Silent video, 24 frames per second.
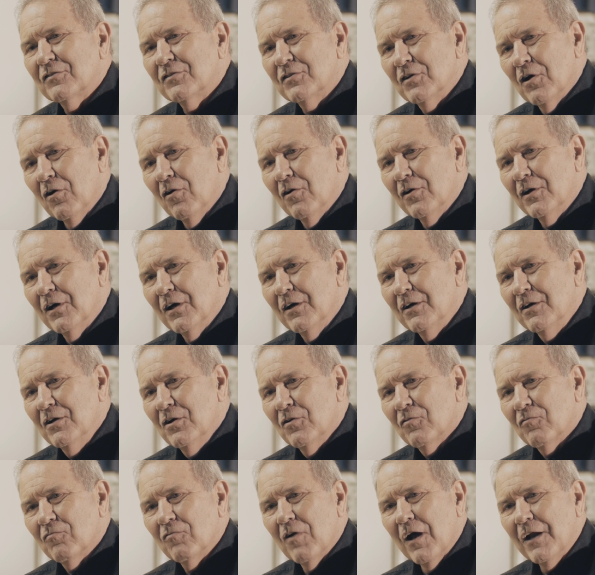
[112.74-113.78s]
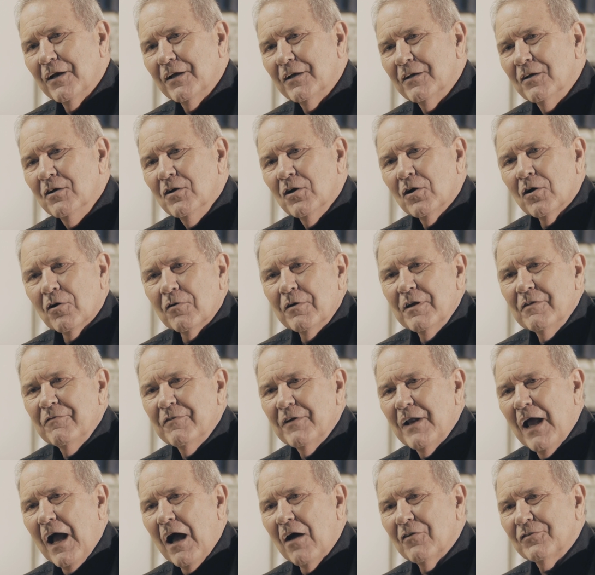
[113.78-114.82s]
as yoga, running, or
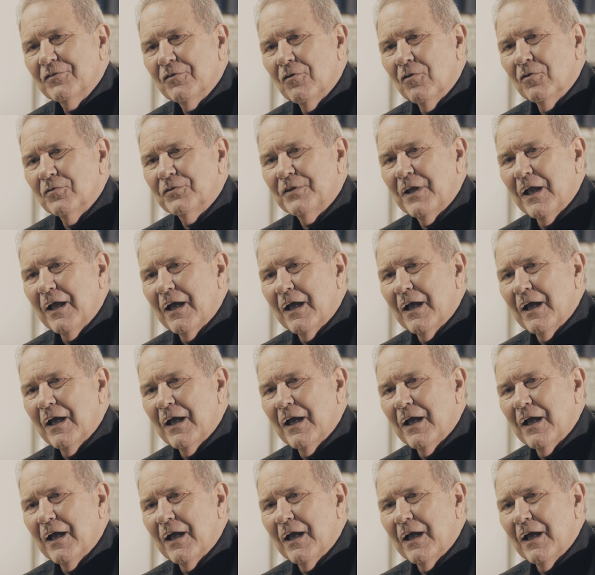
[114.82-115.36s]
even household